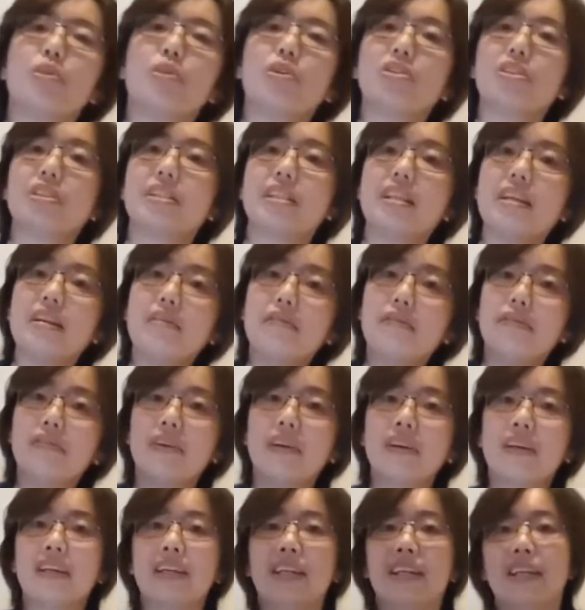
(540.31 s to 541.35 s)
small sniff,
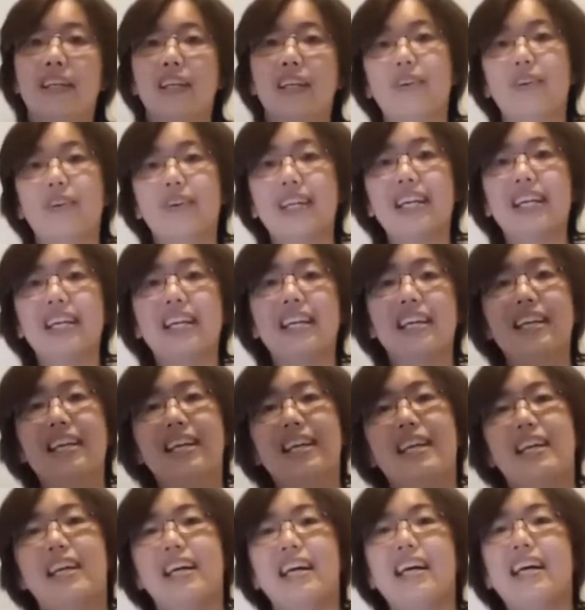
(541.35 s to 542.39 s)
okay,
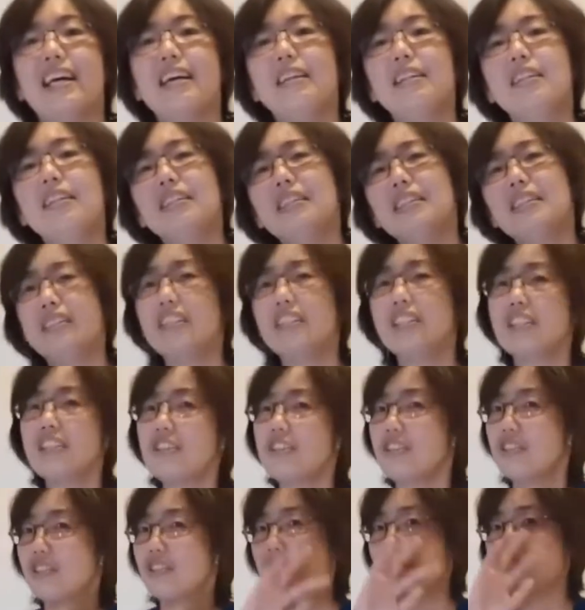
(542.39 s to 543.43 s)
and
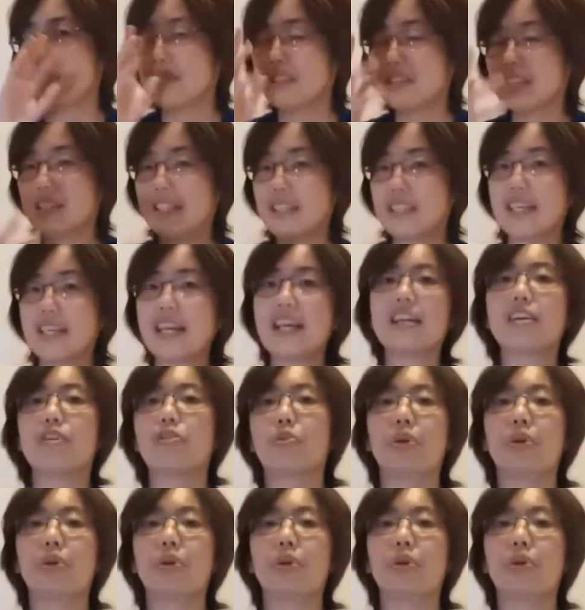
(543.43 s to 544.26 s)
just get